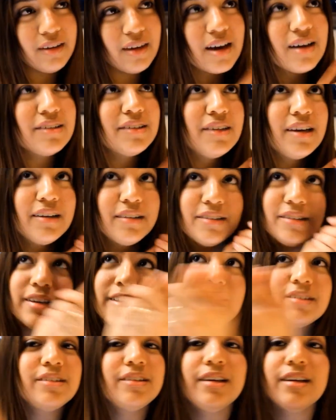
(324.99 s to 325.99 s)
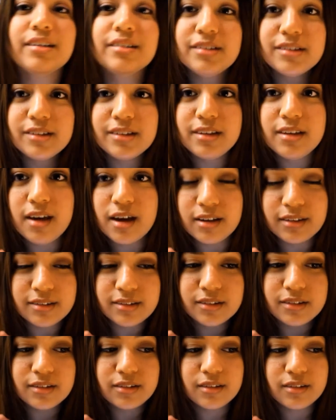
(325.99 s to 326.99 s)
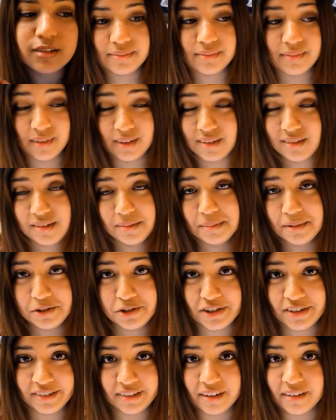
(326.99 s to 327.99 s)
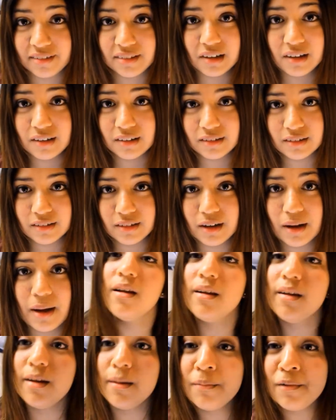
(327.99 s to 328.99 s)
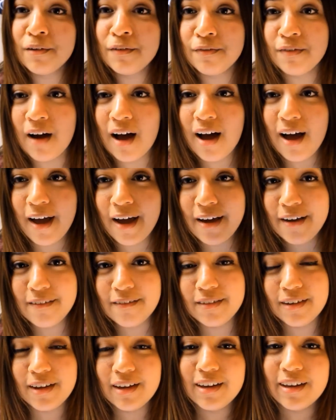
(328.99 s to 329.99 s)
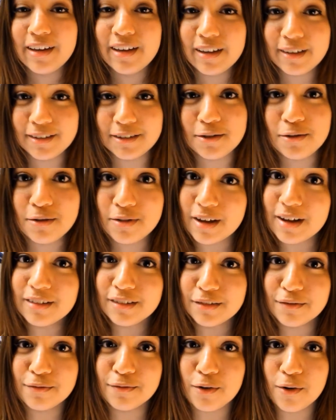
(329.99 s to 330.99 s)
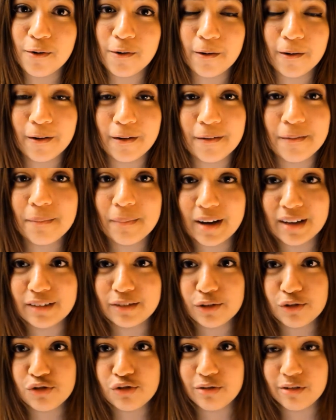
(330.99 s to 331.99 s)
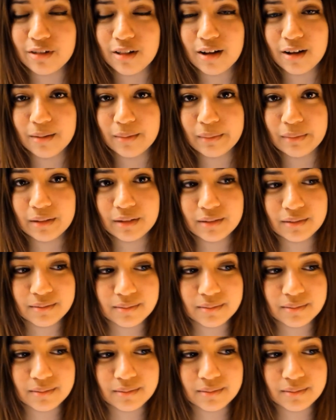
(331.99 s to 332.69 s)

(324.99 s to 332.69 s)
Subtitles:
Yes, yes, yes, yes, yes. That's a majestic song. Number 5 is 2004 by Social Club.